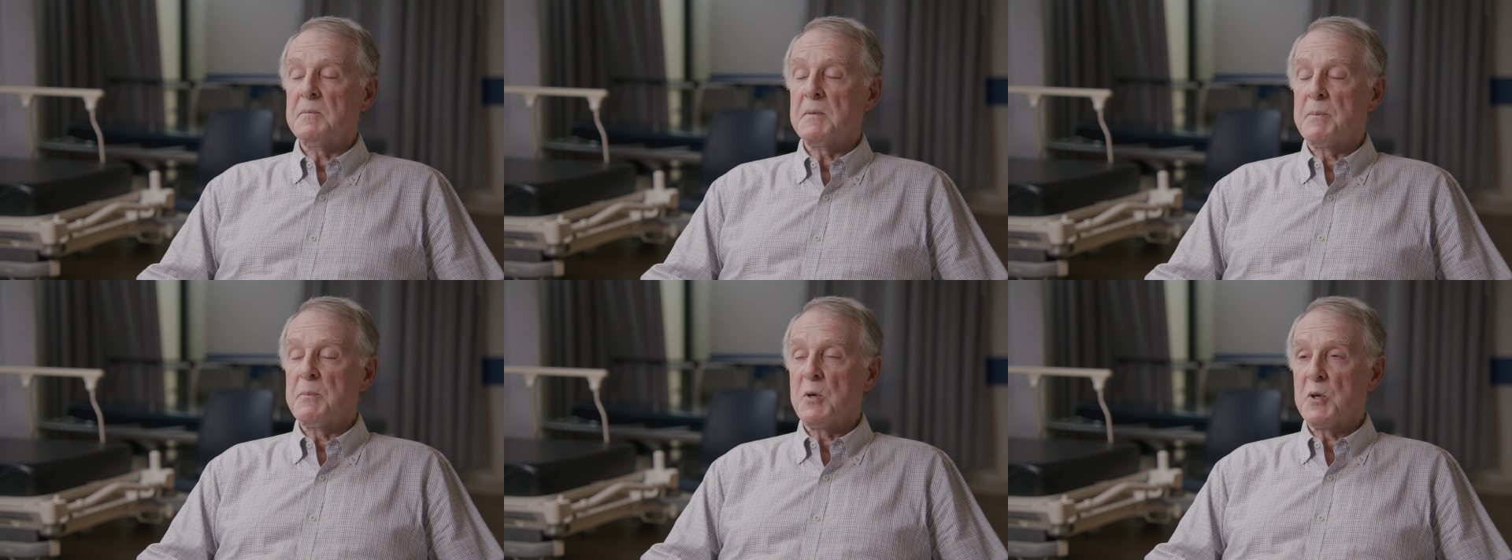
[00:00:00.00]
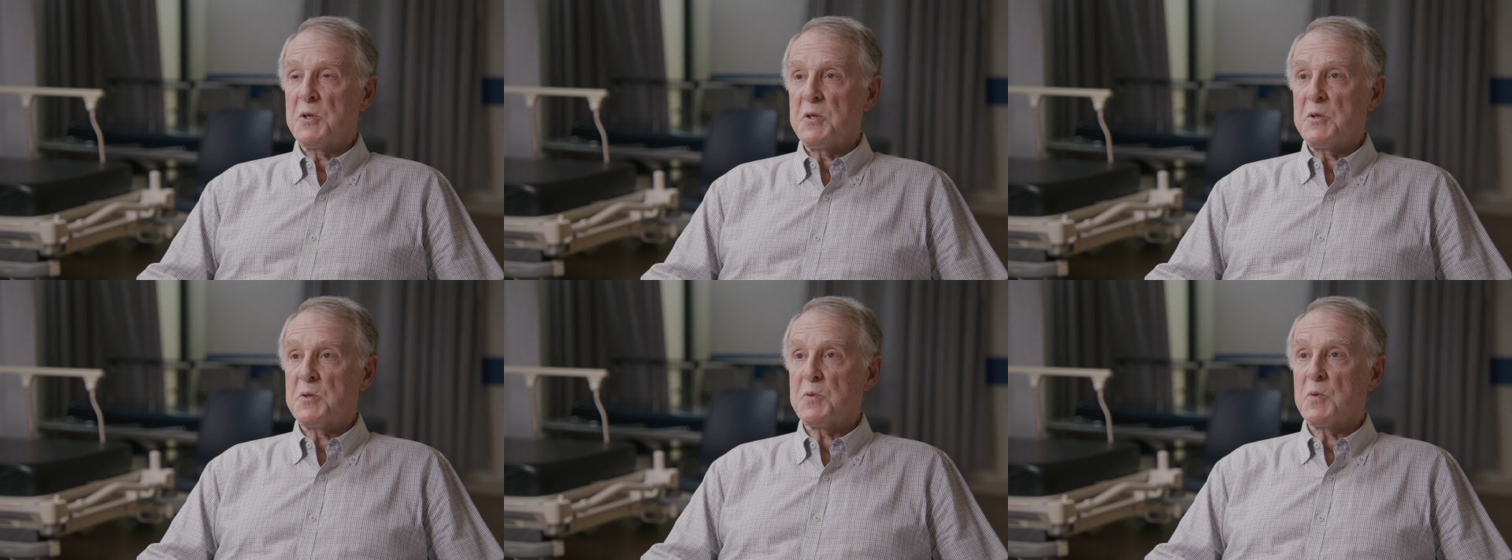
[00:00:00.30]

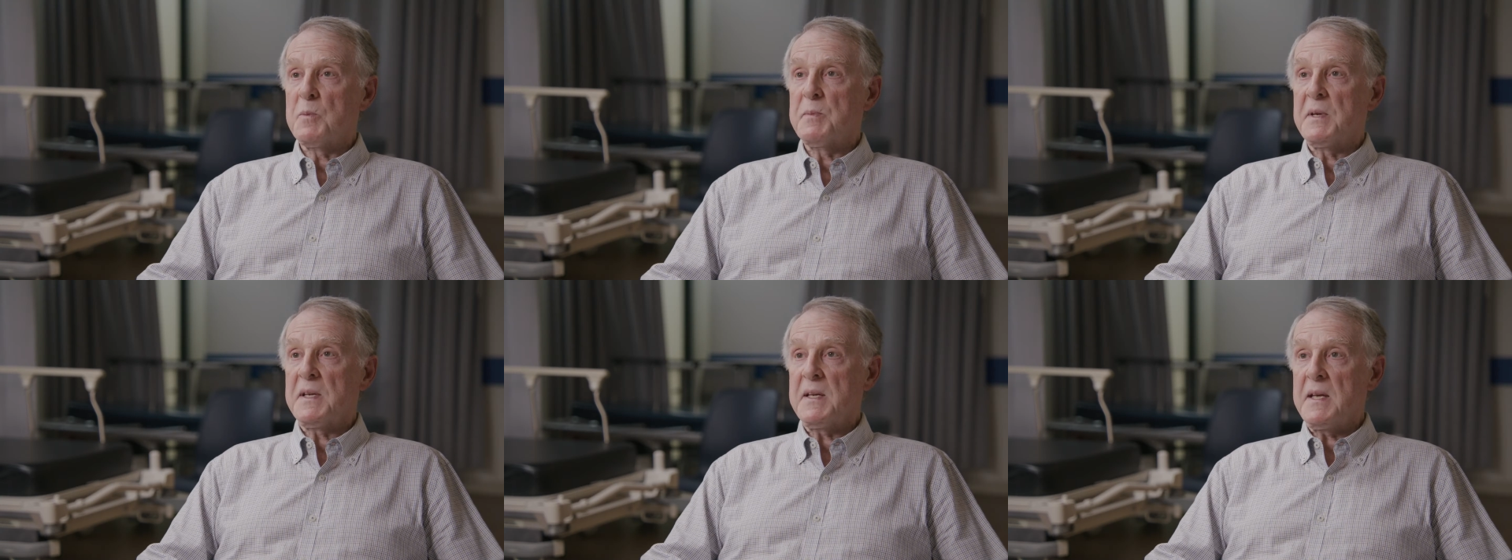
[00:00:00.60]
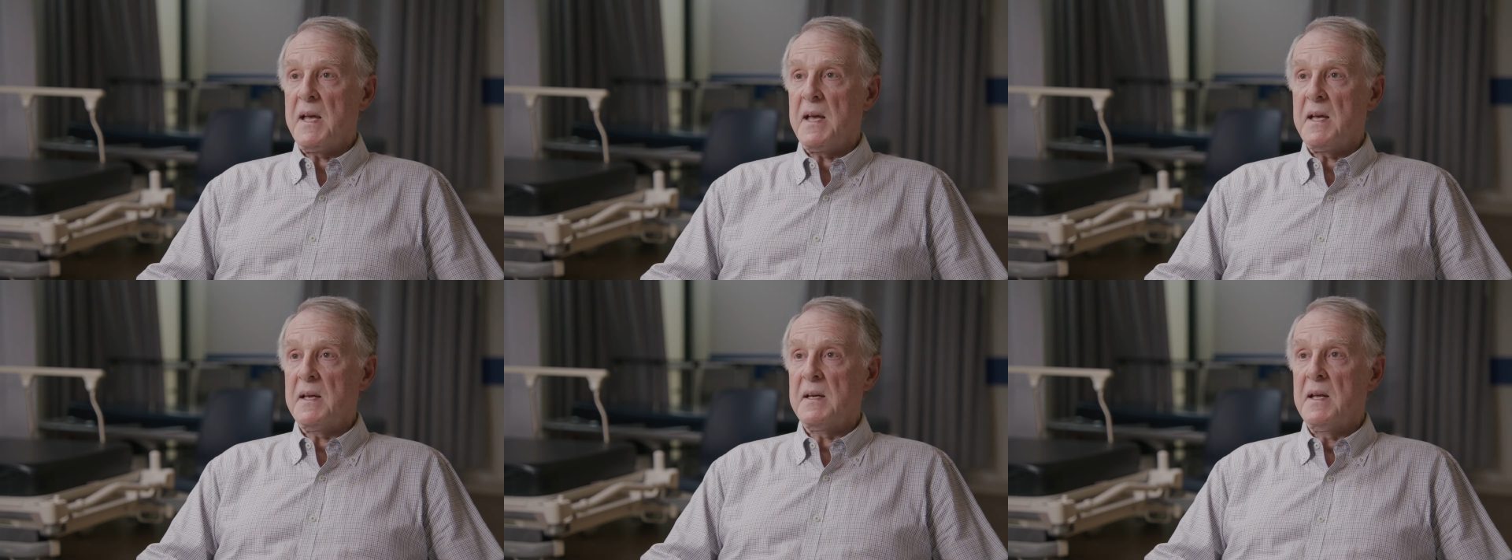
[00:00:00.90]
emergency room
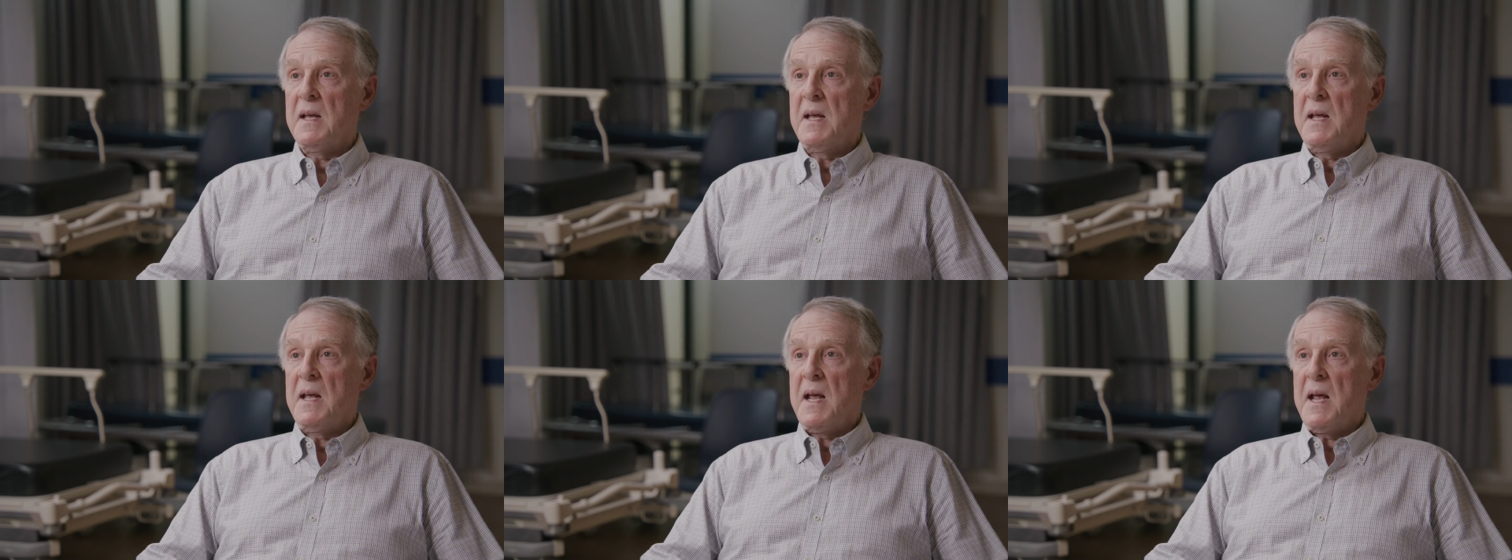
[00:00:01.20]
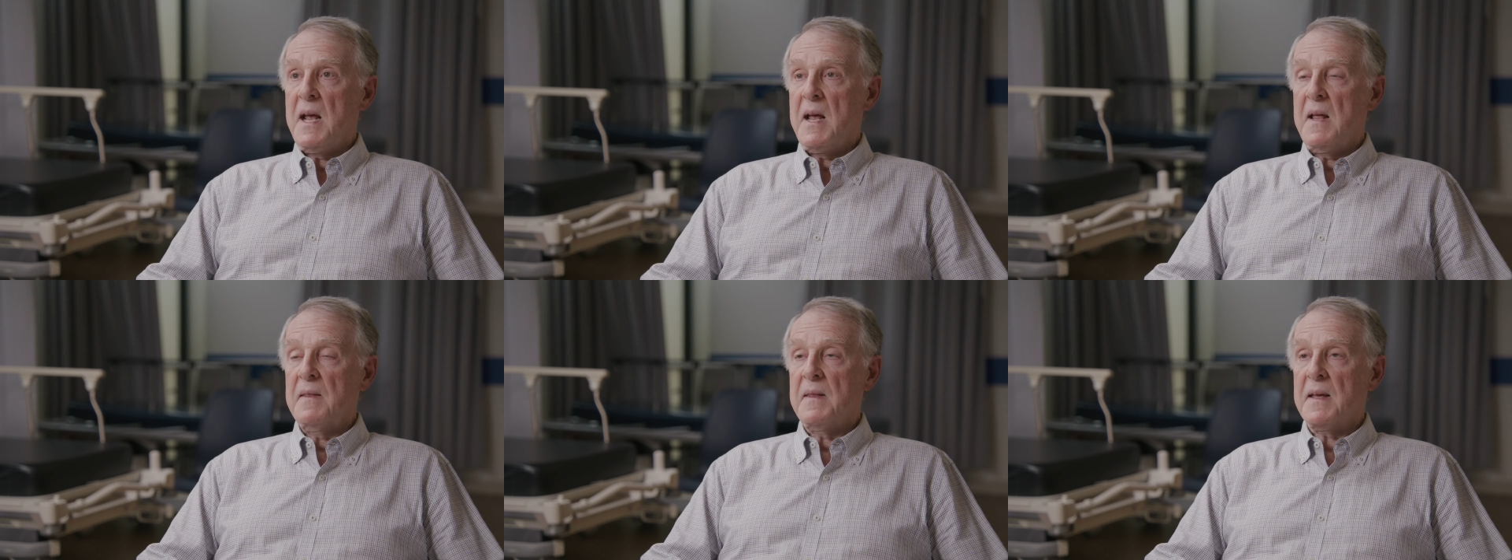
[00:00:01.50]
again,
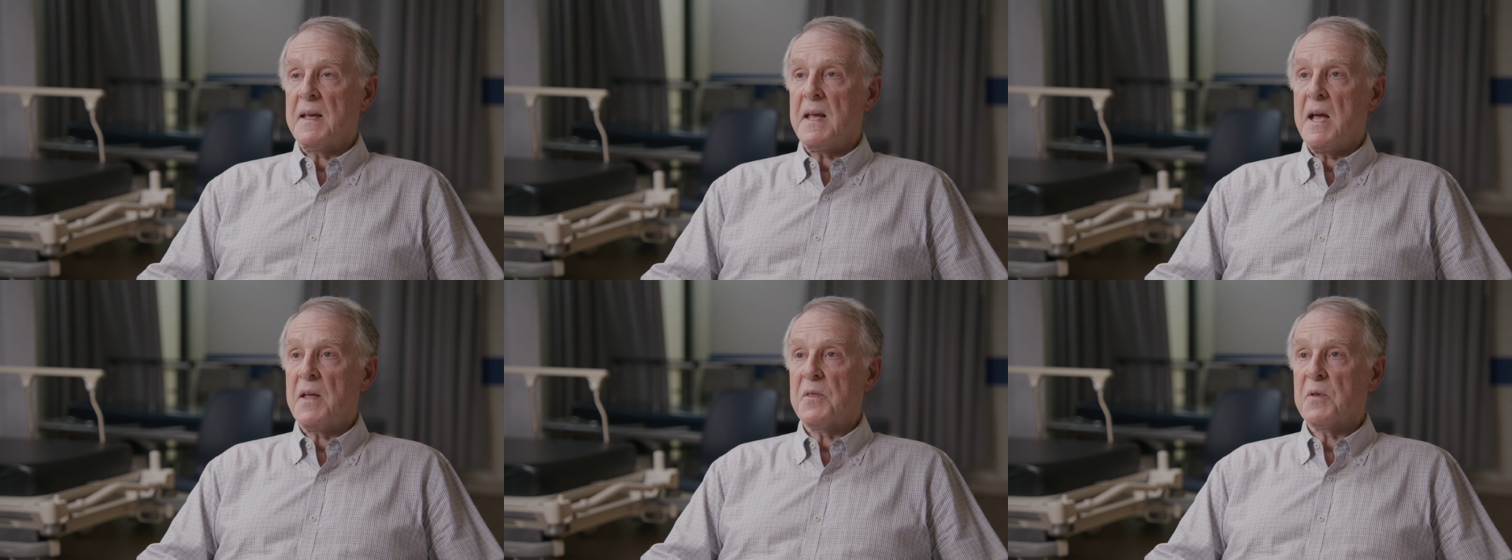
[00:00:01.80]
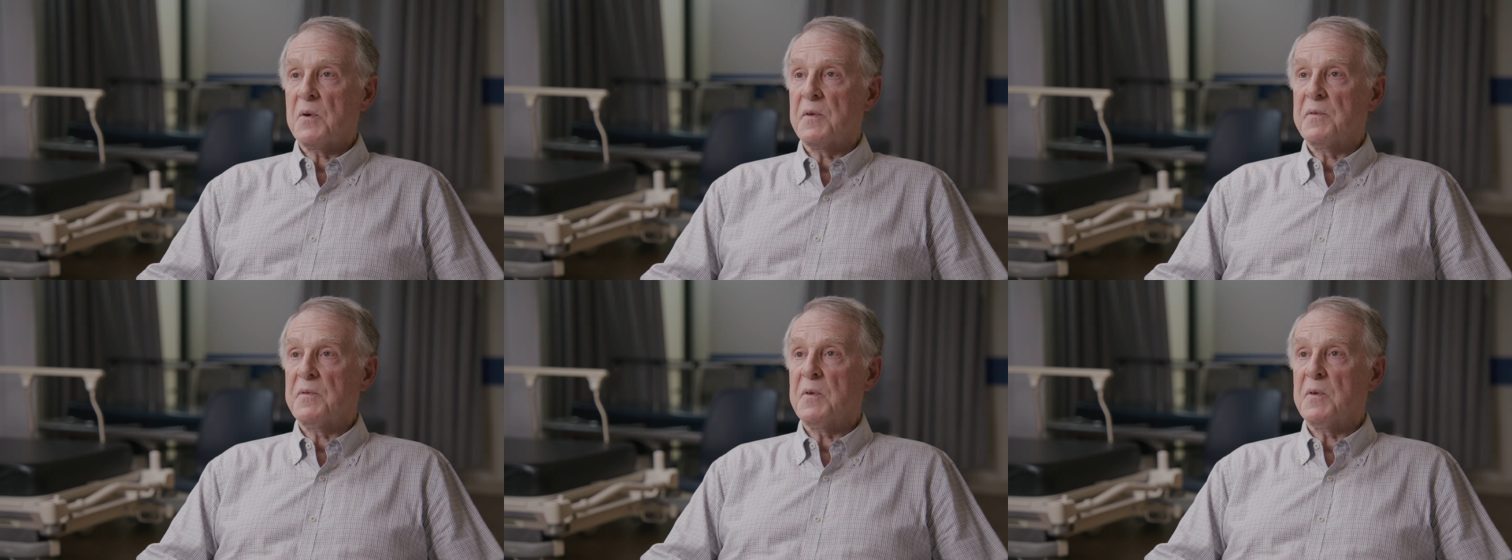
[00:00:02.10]
and the catheter